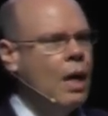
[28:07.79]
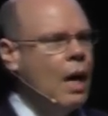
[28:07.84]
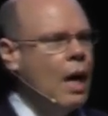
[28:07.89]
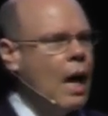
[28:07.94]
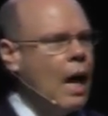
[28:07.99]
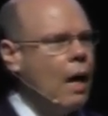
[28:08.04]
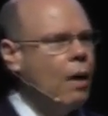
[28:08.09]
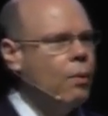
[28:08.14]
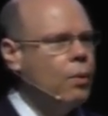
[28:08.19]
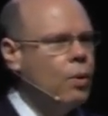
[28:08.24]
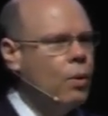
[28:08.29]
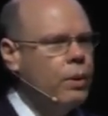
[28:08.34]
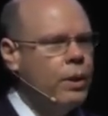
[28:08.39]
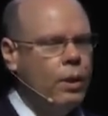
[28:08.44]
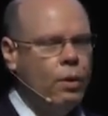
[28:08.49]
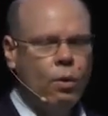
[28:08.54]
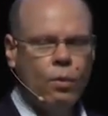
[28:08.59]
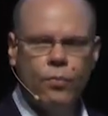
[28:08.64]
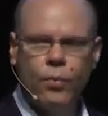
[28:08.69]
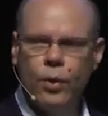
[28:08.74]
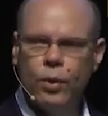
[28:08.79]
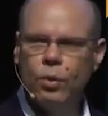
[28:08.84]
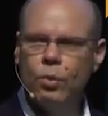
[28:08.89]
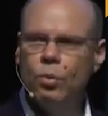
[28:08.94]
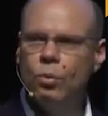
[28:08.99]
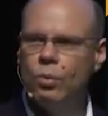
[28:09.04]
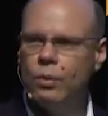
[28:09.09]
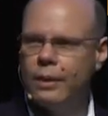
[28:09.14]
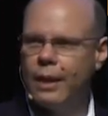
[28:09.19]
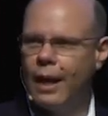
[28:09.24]
I would only look for
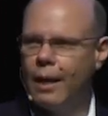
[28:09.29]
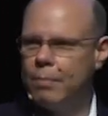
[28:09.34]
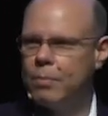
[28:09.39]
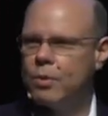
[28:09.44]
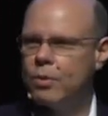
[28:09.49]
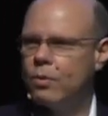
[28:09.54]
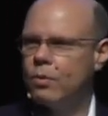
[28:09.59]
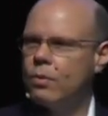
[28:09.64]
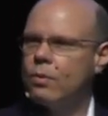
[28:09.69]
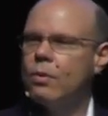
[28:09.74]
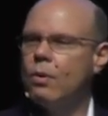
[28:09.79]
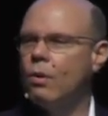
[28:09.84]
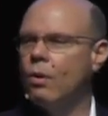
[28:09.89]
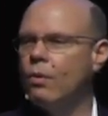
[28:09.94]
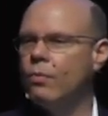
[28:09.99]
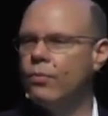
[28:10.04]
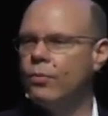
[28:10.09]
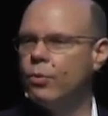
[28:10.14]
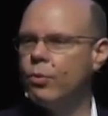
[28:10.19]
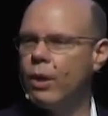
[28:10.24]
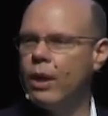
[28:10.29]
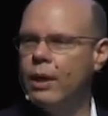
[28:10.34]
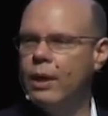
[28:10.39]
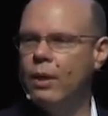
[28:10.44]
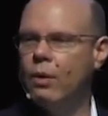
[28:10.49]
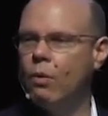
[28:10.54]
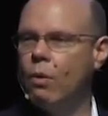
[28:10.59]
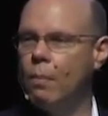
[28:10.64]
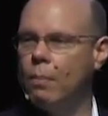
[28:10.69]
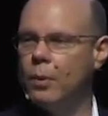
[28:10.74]
two types of
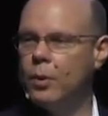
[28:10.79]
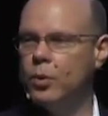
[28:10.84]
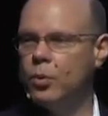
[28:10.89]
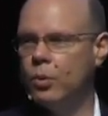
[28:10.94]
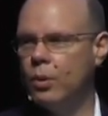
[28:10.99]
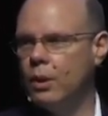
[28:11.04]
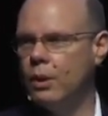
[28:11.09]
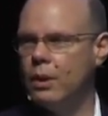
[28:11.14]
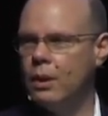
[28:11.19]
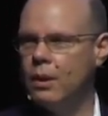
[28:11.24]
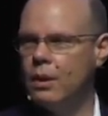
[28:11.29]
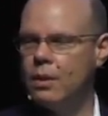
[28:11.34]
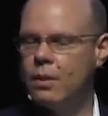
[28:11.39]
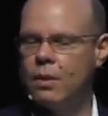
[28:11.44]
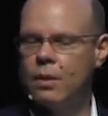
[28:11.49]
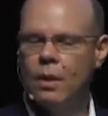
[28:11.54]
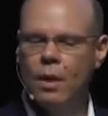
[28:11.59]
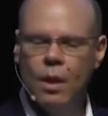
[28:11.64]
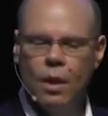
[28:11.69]
trading opportunities.